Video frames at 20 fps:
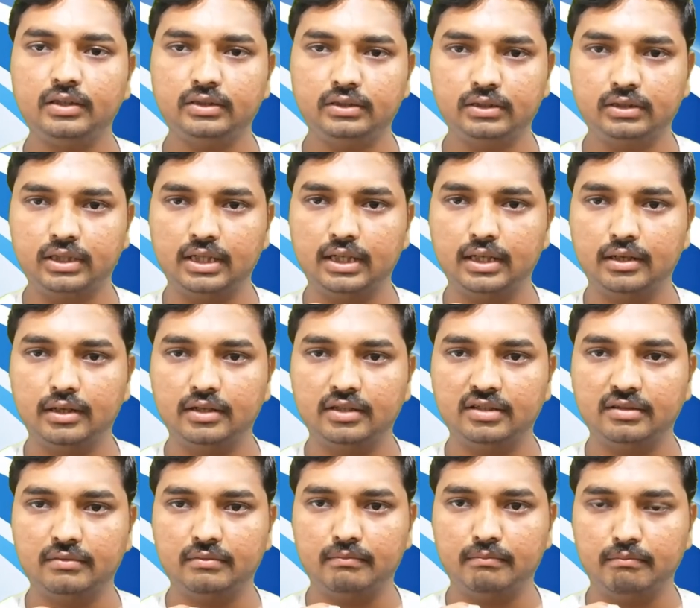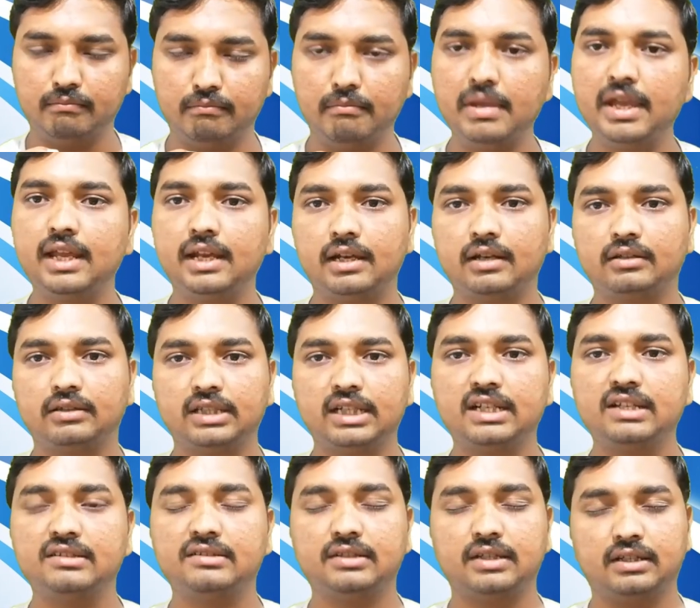the mean, that
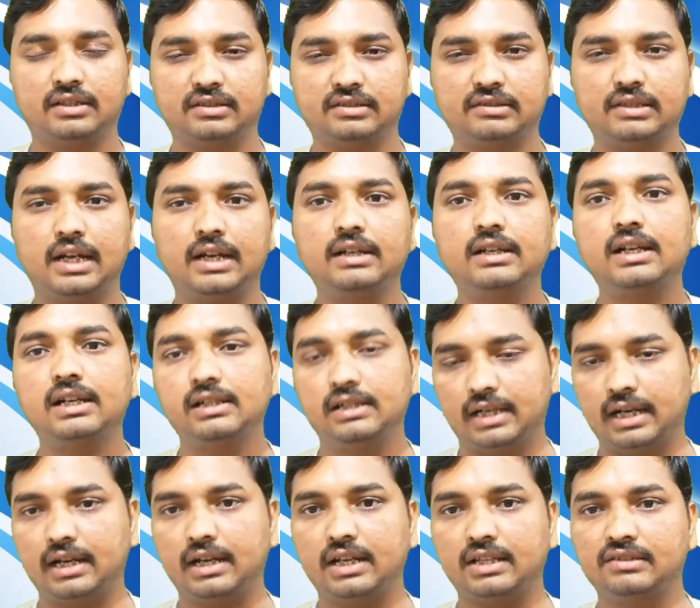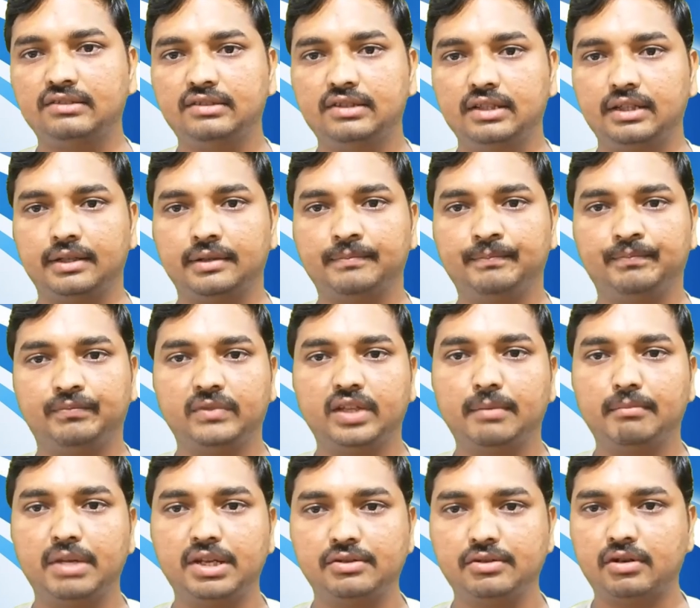is a central tendency, the
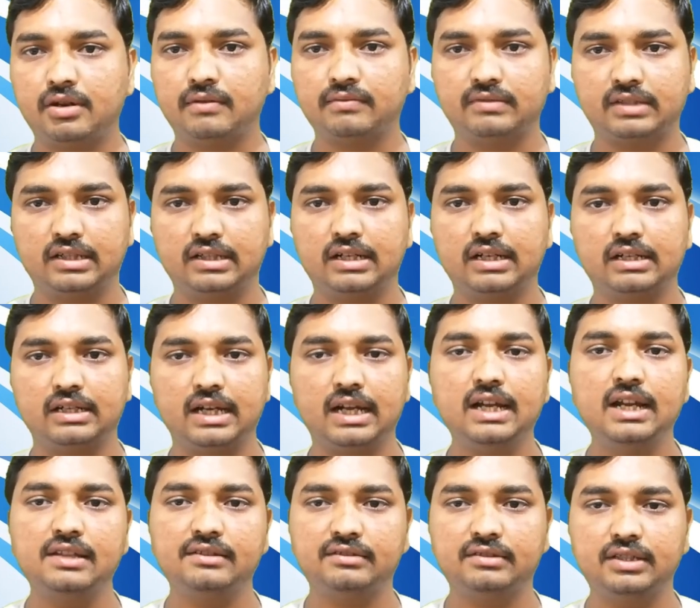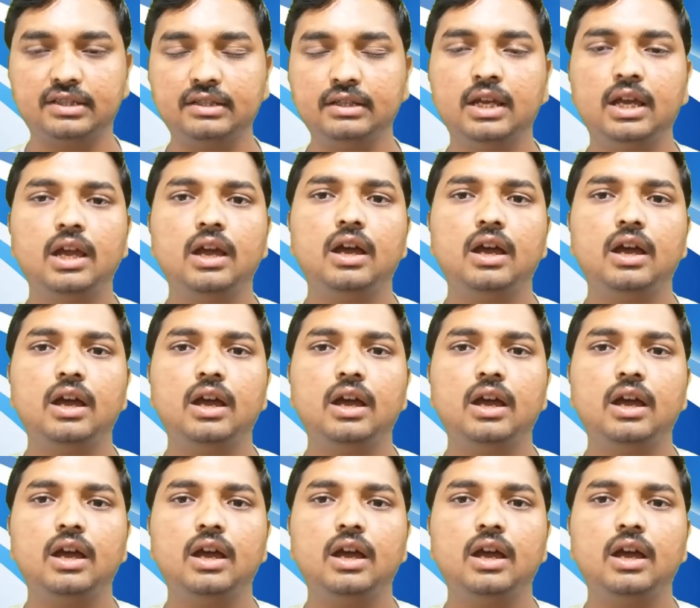measure of central tendency.